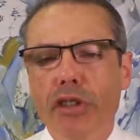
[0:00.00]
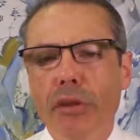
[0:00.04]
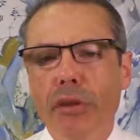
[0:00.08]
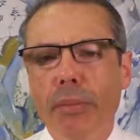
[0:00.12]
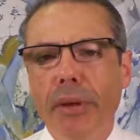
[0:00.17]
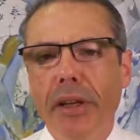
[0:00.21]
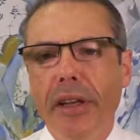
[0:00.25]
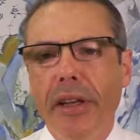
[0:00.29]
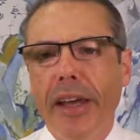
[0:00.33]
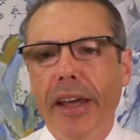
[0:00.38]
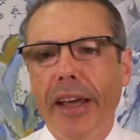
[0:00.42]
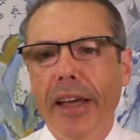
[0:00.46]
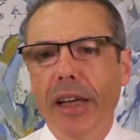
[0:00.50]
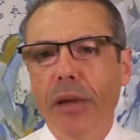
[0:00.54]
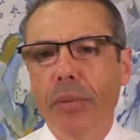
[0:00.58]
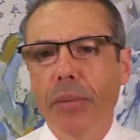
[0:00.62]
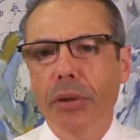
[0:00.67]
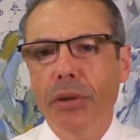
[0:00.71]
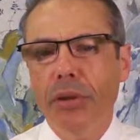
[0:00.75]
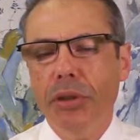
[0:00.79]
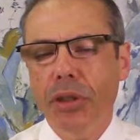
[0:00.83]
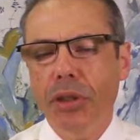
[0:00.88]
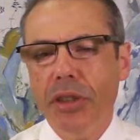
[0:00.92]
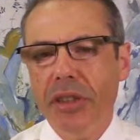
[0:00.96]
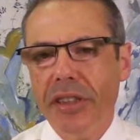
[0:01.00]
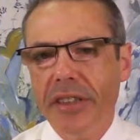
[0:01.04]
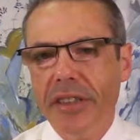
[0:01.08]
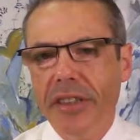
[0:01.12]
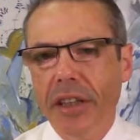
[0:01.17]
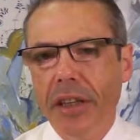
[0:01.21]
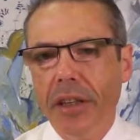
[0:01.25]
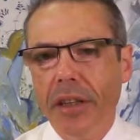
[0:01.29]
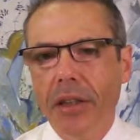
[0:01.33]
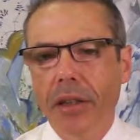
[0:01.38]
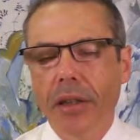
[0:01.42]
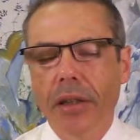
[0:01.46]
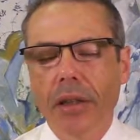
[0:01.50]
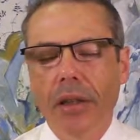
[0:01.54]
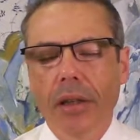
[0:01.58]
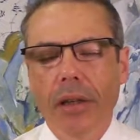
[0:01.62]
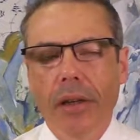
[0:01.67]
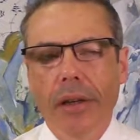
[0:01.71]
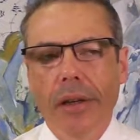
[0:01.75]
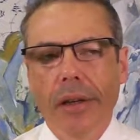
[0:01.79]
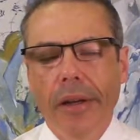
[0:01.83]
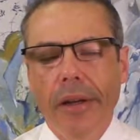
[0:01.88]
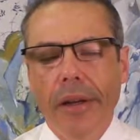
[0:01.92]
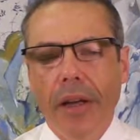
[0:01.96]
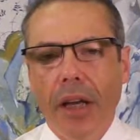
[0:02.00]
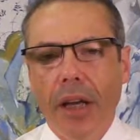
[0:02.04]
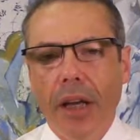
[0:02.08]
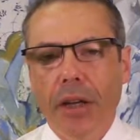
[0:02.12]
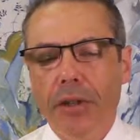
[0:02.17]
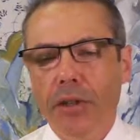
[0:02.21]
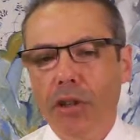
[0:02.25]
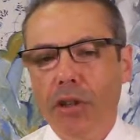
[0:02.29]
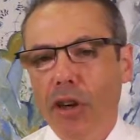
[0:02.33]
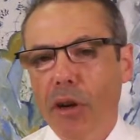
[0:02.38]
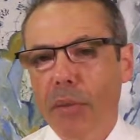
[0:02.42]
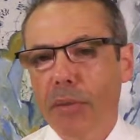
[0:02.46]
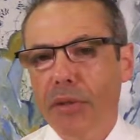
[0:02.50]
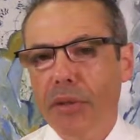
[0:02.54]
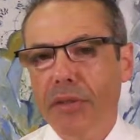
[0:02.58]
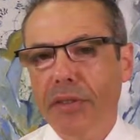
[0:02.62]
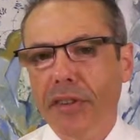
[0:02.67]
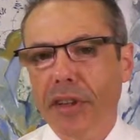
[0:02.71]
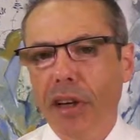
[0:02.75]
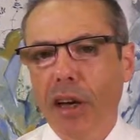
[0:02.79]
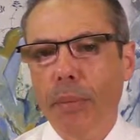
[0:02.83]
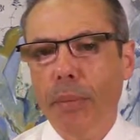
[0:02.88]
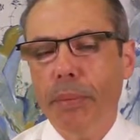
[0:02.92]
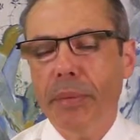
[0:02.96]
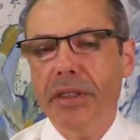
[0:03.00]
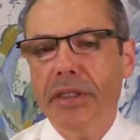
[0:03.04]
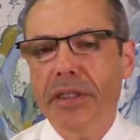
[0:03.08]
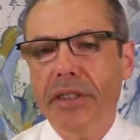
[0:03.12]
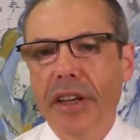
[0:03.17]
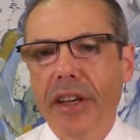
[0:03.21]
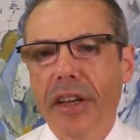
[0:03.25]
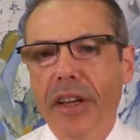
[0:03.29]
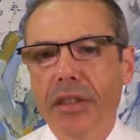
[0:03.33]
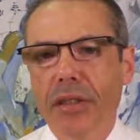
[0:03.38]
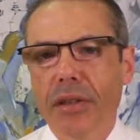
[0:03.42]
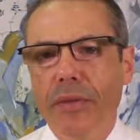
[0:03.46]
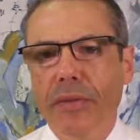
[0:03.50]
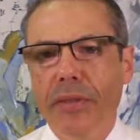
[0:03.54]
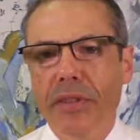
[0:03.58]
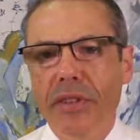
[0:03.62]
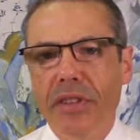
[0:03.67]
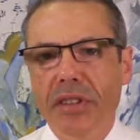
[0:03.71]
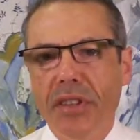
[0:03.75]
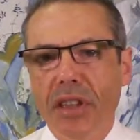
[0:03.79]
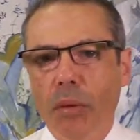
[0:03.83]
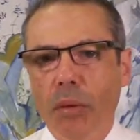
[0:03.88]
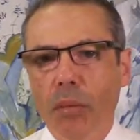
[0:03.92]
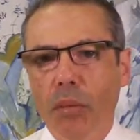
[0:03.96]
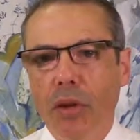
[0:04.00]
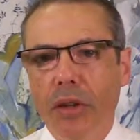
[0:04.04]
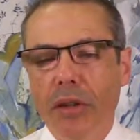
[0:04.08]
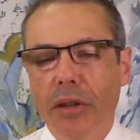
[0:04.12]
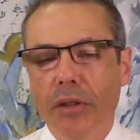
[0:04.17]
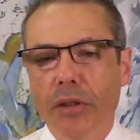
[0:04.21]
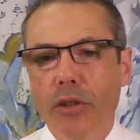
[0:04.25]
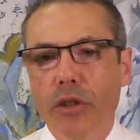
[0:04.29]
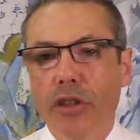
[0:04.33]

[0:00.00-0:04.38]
to be able to seek in terms of compensation for someone